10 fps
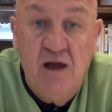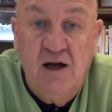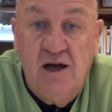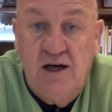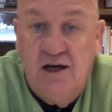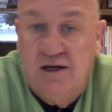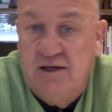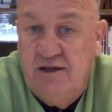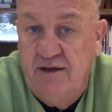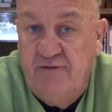
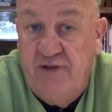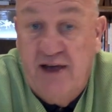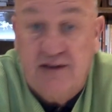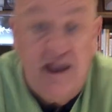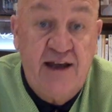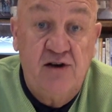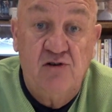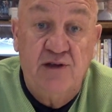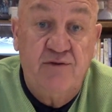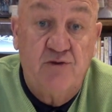Uh, in fact, I
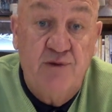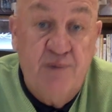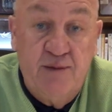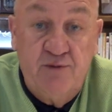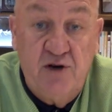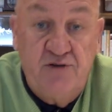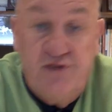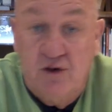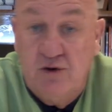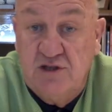don't even remember if
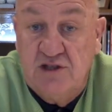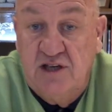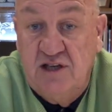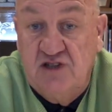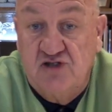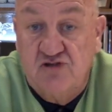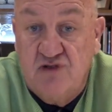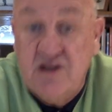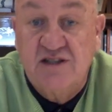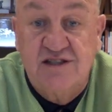there was a
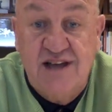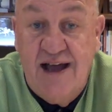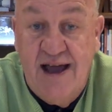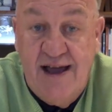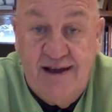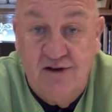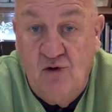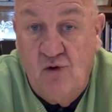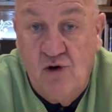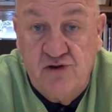street sign
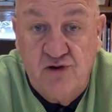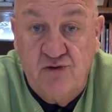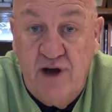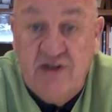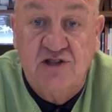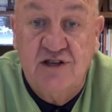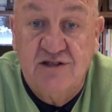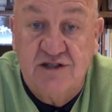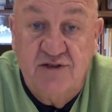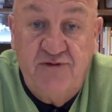or
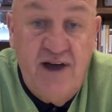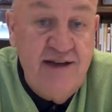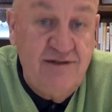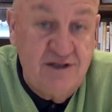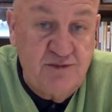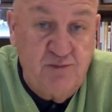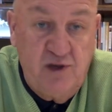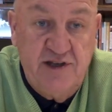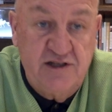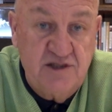directions to find this
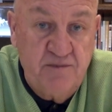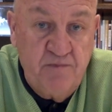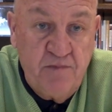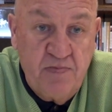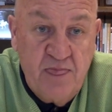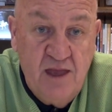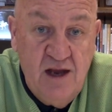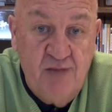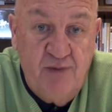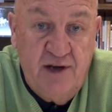place
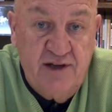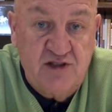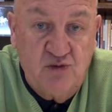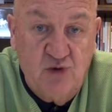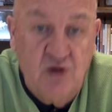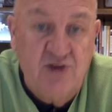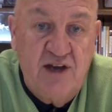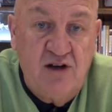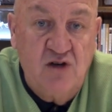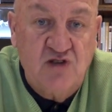but it's a road
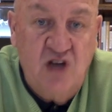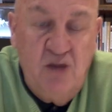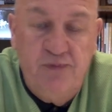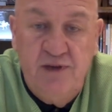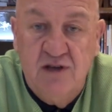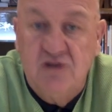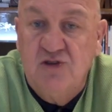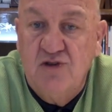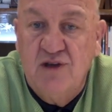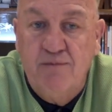that goes up
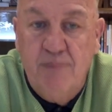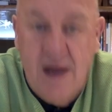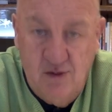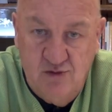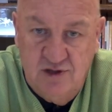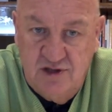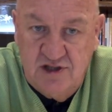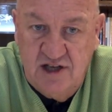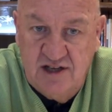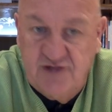into the
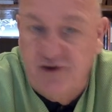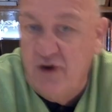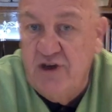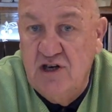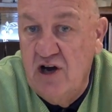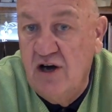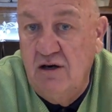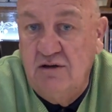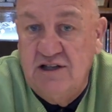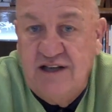mountains and it's very
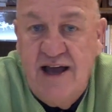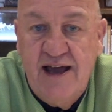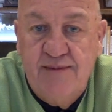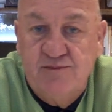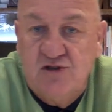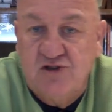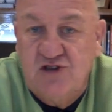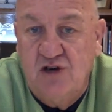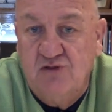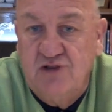narrow at times there's
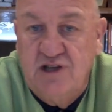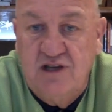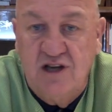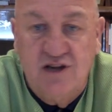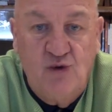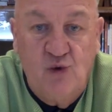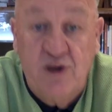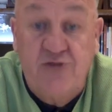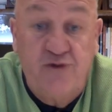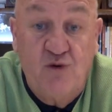only uh, the
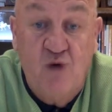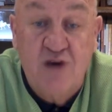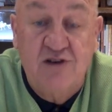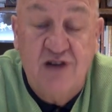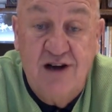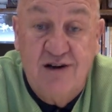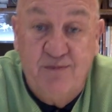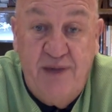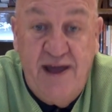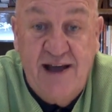width for one car to
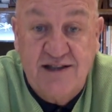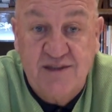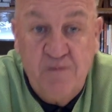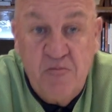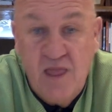pass